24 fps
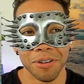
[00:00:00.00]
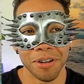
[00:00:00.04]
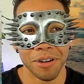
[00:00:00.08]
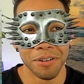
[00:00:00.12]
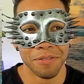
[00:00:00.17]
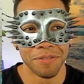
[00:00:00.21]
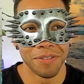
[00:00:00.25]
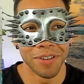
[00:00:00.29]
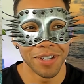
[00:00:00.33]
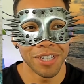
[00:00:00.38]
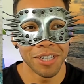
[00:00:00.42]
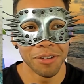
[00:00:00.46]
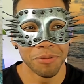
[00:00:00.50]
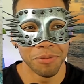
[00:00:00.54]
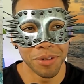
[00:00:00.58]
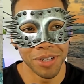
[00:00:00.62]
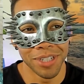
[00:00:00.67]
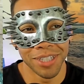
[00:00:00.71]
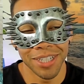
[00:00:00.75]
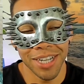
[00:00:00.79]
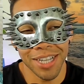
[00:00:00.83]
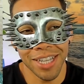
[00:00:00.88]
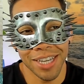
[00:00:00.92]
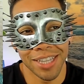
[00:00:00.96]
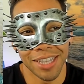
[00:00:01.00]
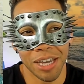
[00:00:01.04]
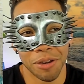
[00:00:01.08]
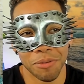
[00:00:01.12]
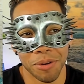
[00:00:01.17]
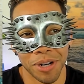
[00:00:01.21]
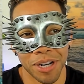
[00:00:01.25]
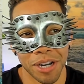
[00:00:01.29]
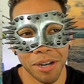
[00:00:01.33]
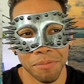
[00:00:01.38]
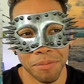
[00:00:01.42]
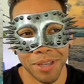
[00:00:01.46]
of victim? It's not like they
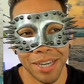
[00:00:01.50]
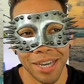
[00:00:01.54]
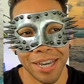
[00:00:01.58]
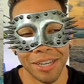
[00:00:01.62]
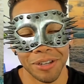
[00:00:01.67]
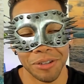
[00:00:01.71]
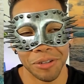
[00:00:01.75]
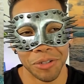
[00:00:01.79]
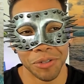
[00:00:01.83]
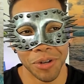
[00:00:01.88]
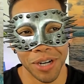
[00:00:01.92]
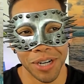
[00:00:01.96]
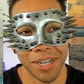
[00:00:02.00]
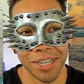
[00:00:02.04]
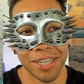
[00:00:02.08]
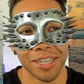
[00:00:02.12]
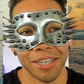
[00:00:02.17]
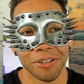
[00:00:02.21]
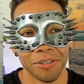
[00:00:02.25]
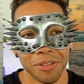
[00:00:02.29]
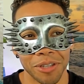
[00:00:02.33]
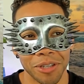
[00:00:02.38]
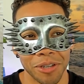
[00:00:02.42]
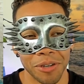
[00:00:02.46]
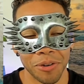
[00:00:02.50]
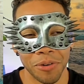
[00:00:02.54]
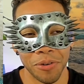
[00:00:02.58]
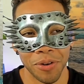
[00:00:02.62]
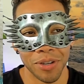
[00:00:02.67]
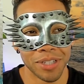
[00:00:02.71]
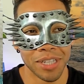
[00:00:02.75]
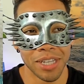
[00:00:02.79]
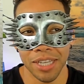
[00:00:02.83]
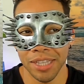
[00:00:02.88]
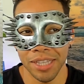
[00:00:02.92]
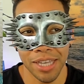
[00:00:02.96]
were coming at you trying to kill you.
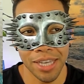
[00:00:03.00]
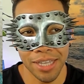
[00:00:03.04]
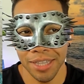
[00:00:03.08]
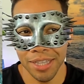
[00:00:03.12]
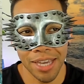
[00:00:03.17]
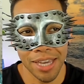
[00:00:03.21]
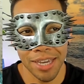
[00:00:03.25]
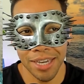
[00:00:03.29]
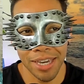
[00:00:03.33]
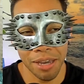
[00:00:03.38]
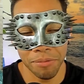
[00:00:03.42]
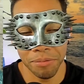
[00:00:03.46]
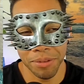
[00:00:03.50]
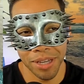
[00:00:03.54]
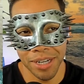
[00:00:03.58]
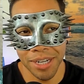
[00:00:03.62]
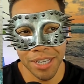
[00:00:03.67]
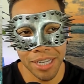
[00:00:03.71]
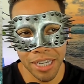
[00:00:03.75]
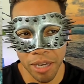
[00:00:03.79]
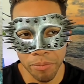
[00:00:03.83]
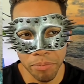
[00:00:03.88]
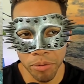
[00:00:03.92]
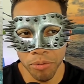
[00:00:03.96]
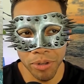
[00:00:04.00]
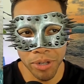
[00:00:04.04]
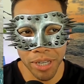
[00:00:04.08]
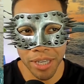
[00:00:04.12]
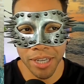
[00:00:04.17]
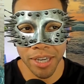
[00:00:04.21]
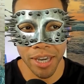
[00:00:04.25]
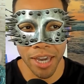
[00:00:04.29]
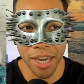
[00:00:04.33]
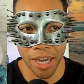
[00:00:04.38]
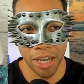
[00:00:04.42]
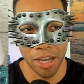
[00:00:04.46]
It's like they didn't keep you in a
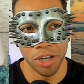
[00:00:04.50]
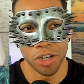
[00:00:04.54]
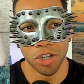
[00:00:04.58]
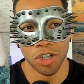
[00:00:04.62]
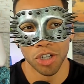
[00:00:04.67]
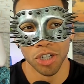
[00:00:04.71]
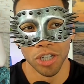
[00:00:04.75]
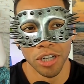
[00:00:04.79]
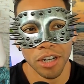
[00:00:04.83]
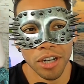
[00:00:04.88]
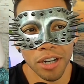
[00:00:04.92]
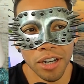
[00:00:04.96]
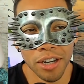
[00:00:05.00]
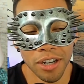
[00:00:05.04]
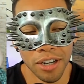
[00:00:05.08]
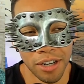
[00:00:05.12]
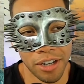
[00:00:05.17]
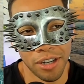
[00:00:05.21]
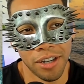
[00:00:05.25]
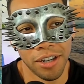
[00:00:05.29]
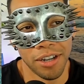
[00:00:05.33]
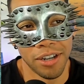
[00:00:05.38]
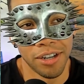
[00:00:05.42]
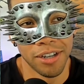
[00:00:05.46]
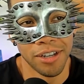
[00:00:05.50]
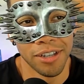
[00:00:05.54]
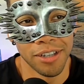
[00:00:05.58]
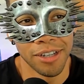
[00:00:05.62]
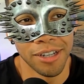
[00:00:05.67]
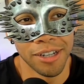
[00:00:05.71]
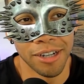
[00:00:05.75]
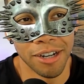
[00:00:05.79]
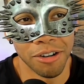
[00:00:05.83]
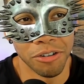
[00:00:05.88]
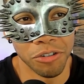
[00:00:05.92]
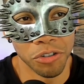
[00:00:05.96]
cage,
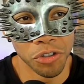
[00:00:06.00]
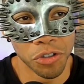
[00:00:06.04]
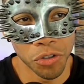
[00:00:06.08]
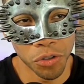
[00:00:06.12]
and